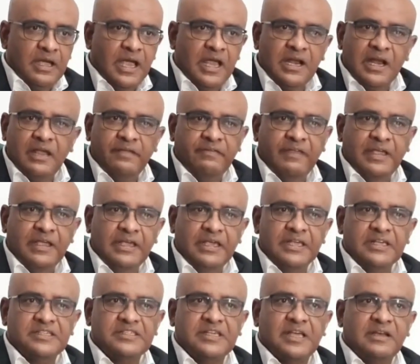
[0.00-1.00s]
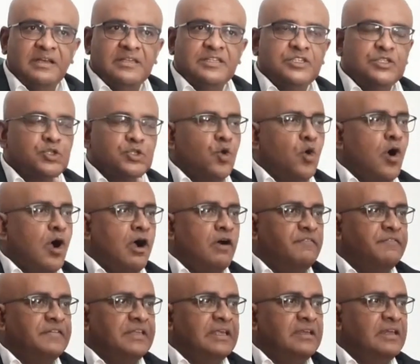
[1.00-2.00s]
And I think he said it so
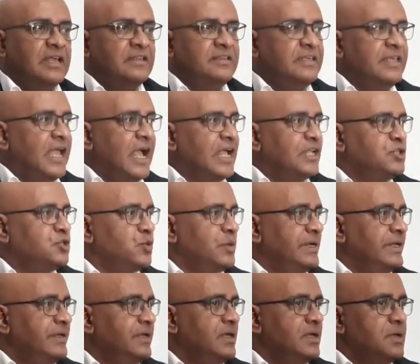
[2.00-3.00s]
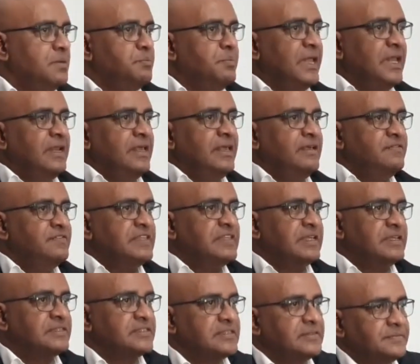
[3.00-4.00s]
often that he actually believes
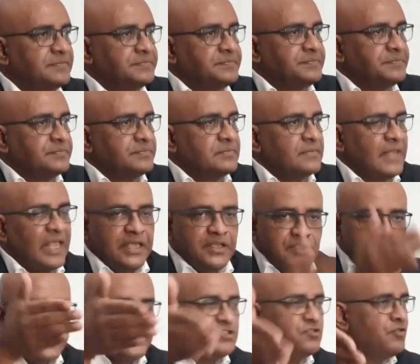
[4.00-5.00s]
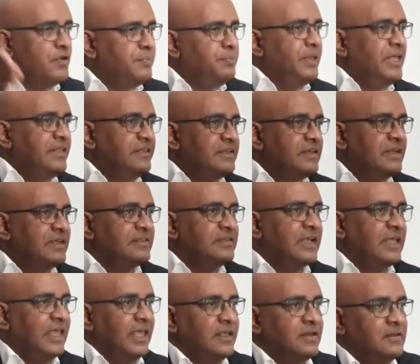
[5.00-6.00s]
this. He just repeated it
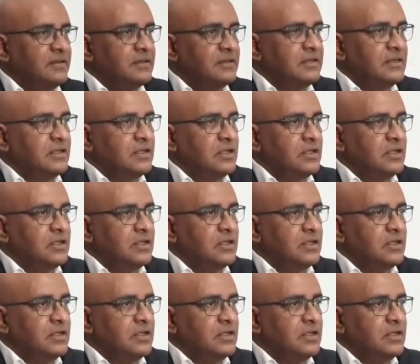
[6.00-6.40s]
again.